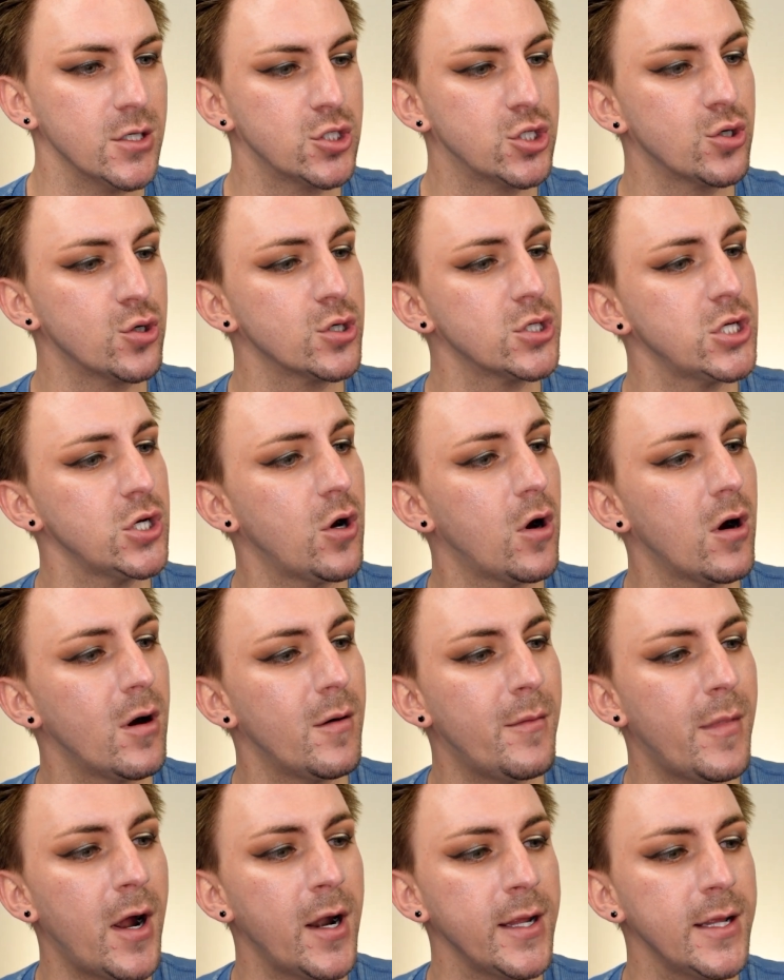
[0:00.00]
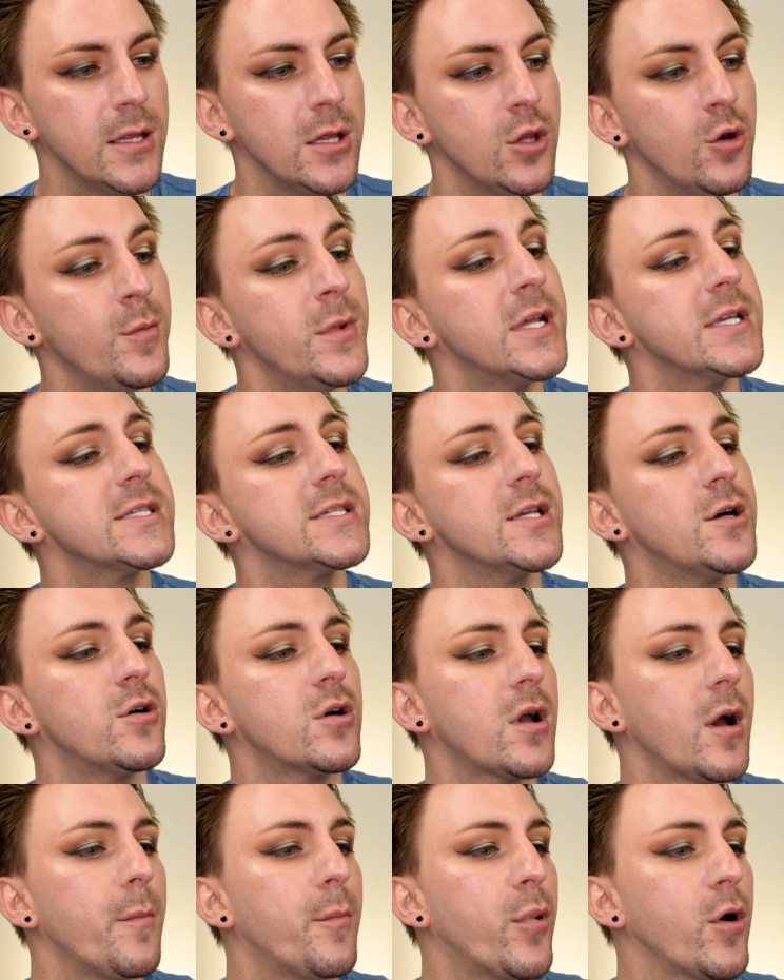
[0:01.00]
Giorgio Armani Luminous
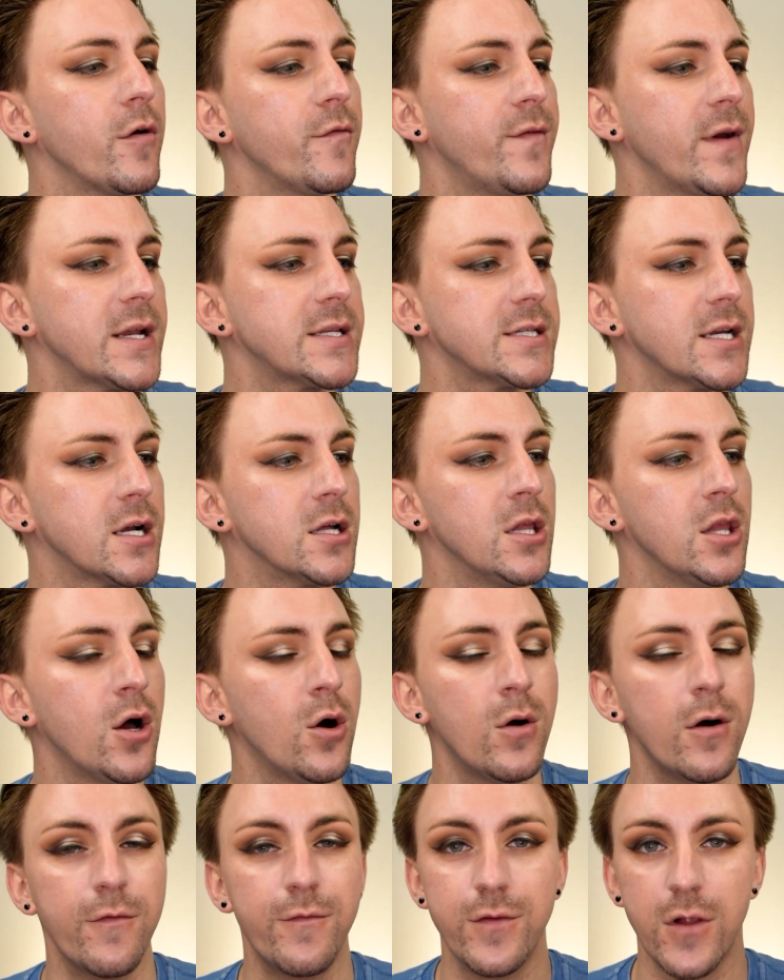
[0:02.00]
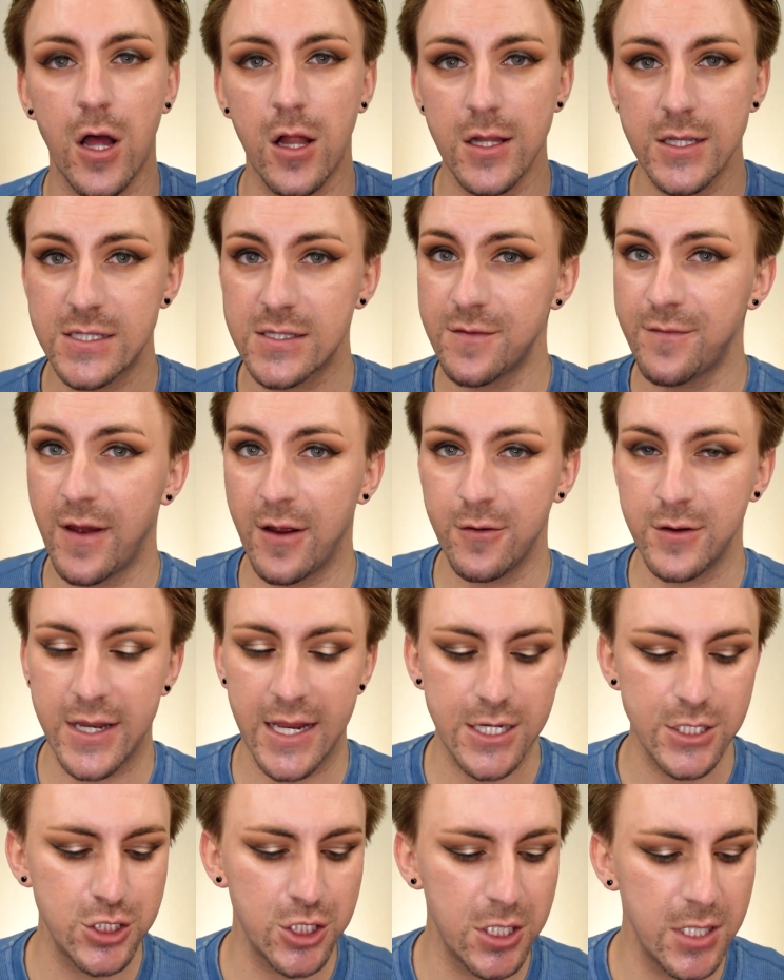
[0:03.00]
Silk Perfect Glow Flawless
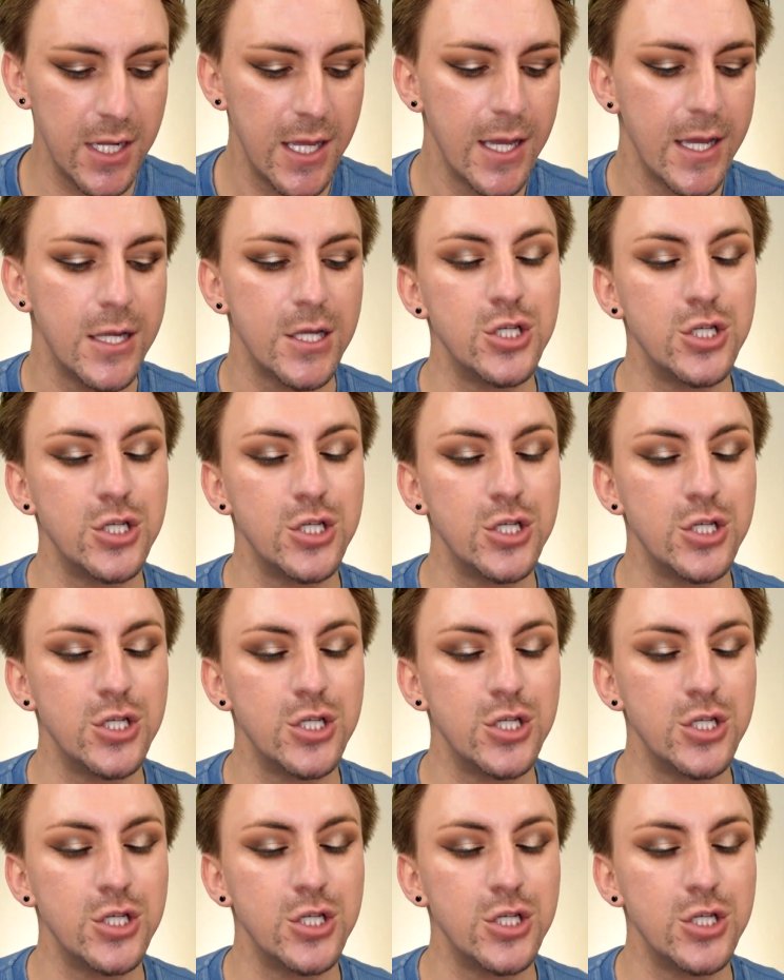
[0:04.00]
Foundation,